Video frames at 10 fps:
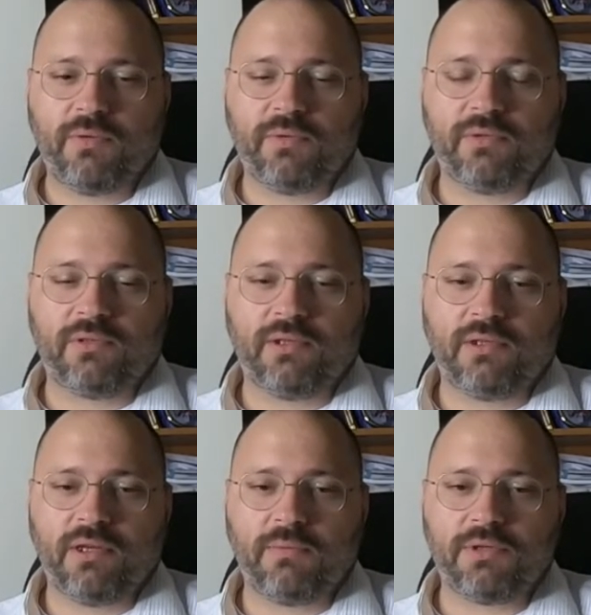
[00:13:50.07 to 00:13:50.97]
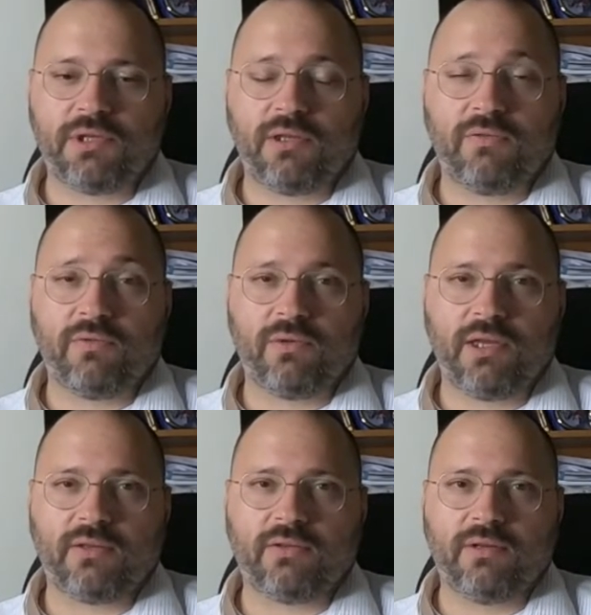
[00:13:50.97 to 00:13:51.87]
would appreciate if you
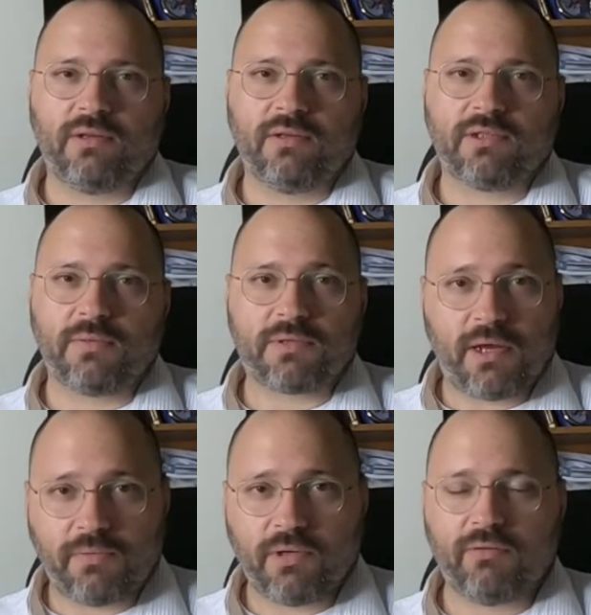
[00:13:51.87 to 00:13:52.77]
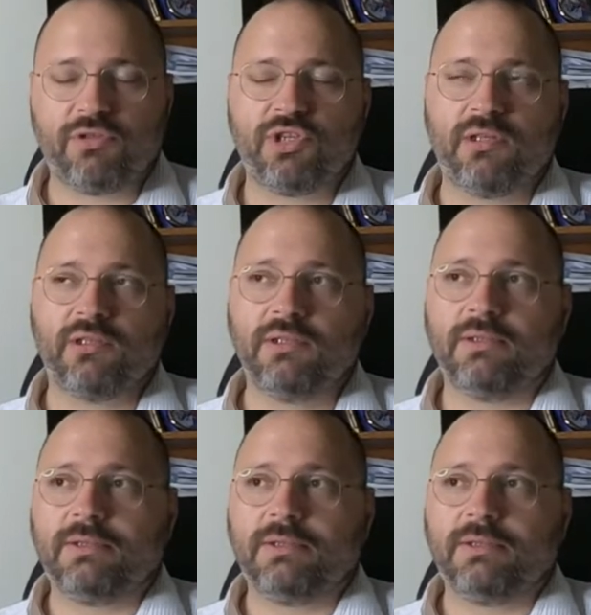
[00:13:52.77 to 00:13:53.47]
get subscribed to our channel,